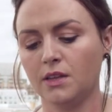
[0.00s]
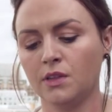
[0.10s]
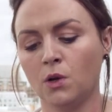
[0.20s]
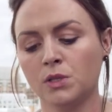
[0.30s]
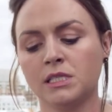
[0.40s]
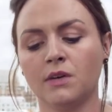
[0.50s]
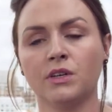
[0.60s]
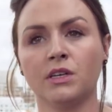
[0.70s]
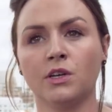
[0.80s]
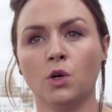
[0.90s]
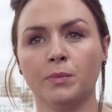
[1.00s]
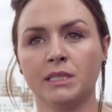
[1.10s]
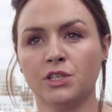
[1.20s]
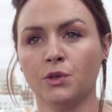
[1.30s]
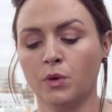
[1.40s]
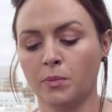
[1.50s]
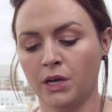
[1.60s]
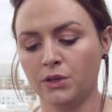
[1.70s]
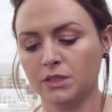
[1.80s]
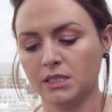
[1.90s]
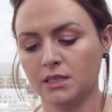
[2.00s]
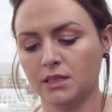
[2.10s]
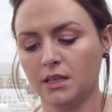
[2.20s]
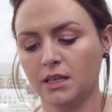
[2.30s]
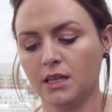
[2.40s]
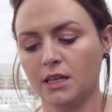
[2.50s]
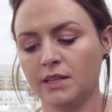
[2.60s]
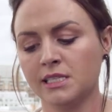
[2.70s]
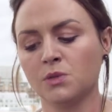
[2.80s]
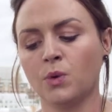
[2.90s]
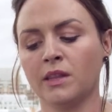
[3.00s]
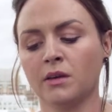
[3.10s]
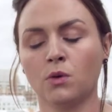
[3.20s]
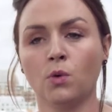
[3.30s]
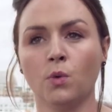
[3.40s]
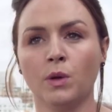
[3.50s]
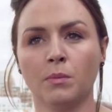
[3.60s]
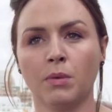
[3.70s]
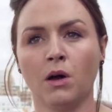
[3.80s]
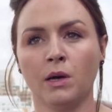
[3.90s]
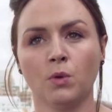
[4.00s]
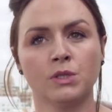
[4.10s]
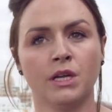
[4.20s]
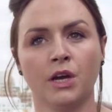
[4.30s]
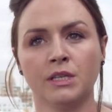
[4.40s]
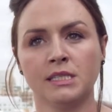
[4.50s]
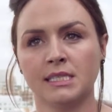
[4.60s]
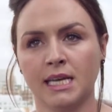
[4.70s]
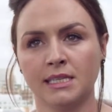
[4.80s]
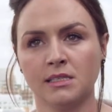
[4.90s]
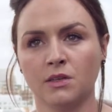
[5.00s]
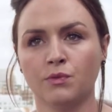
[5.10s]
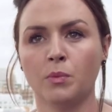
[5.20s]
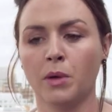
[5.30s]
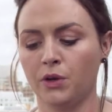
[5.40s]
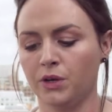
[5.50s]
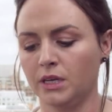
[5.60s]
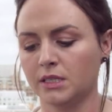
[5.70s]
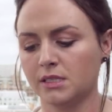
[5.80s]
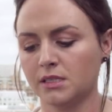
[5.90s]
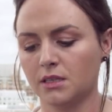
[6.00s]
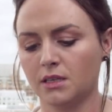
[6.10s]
The loss suffered cannot be too remote. This is where the court will apply what's known as the test of remoteness.